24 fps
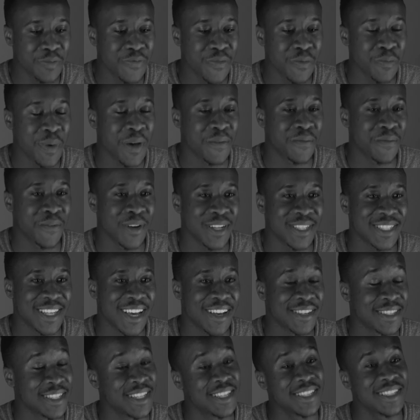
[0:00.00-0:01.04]
from my friend's
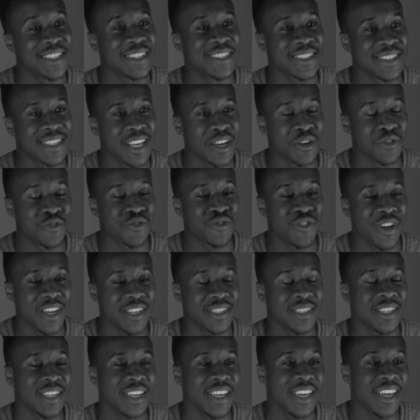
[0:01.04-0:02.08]
house, and this is gonna sound
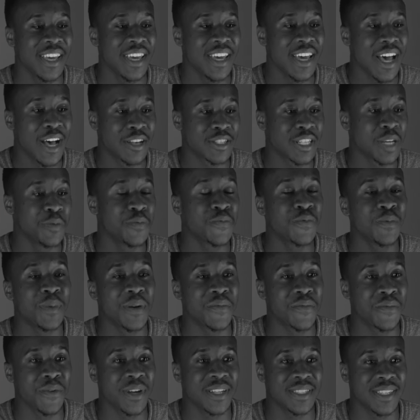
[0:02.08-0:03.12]
crazy. I was coming from my
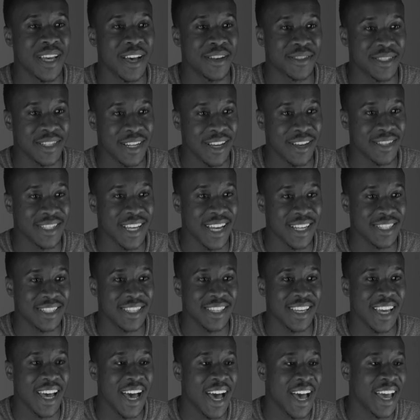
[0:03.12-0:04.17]
friend's house and I was
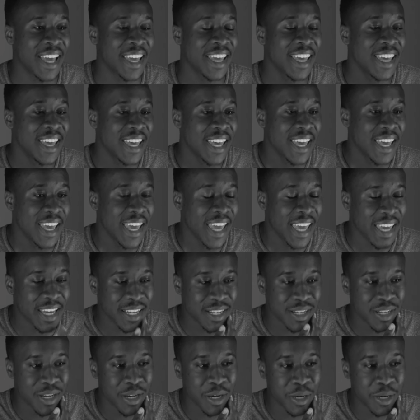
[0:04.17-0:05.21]
actually high, and